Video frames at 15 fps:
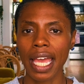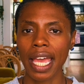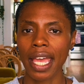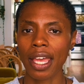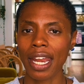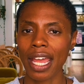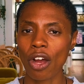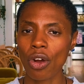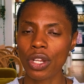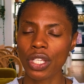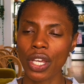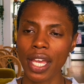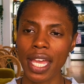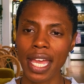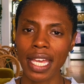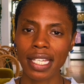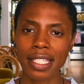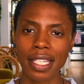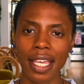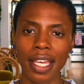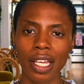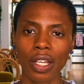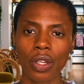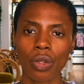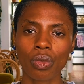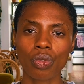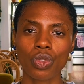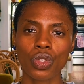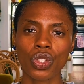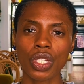And on your exhale,
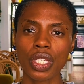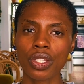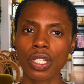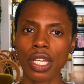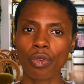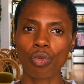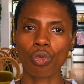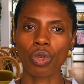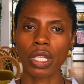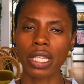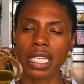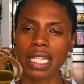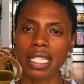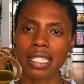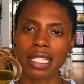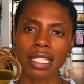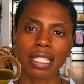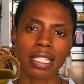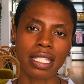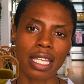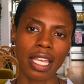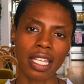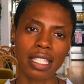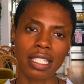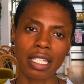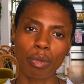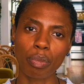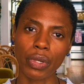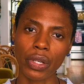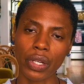just release and sink
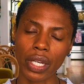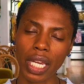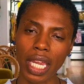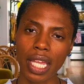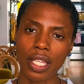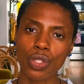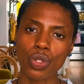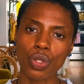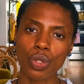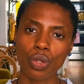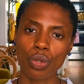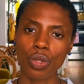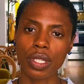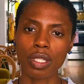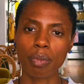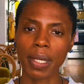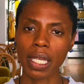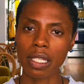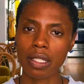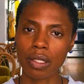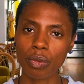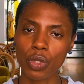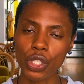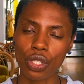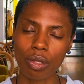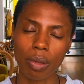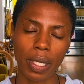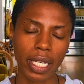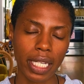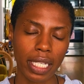deeper into the space in which
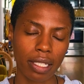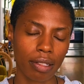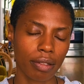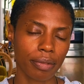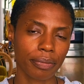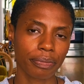you are in.